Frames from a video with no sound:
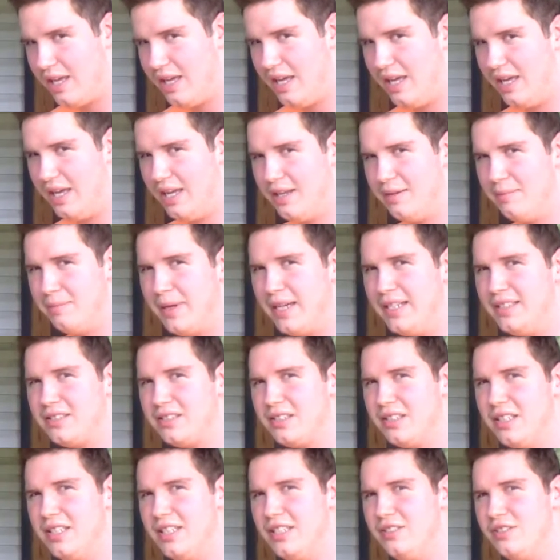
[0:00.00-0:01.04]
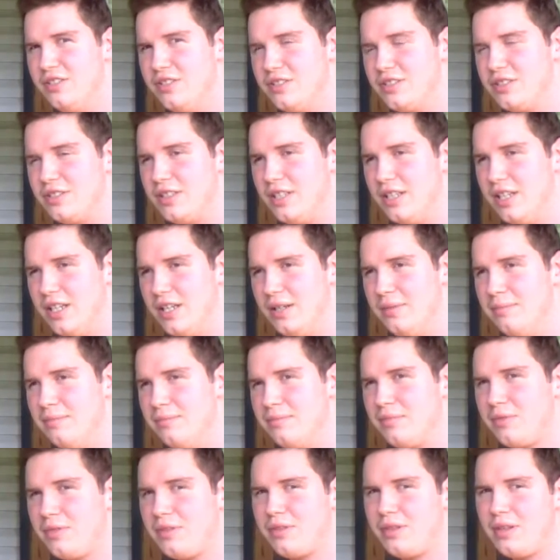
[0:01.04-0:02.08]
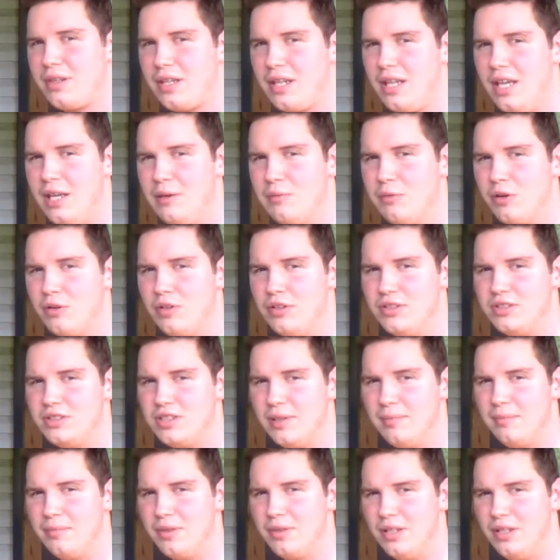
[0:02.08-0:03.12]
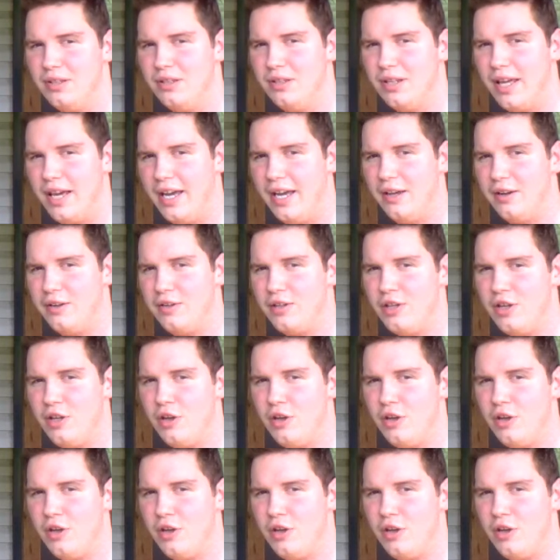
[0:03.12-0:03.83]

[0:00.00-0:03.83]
And basically it just, he wanted something that